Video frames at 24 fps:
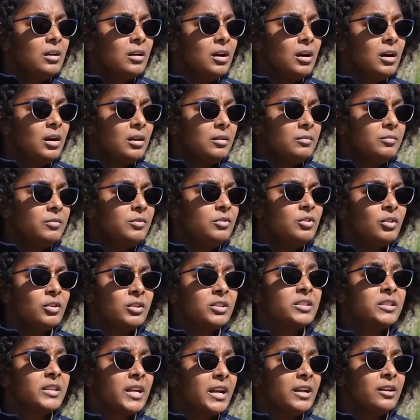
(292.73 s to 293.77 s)
um, your
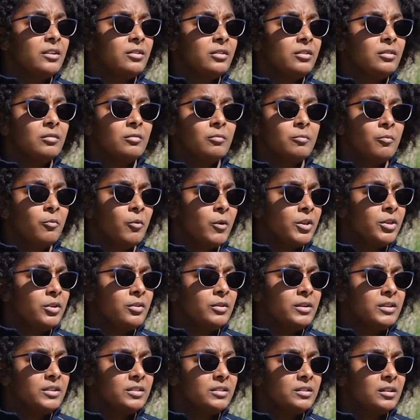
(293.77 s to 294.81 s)
standard,
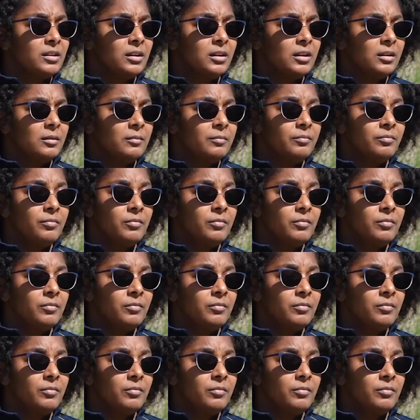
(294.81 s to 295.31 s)
whether it's um,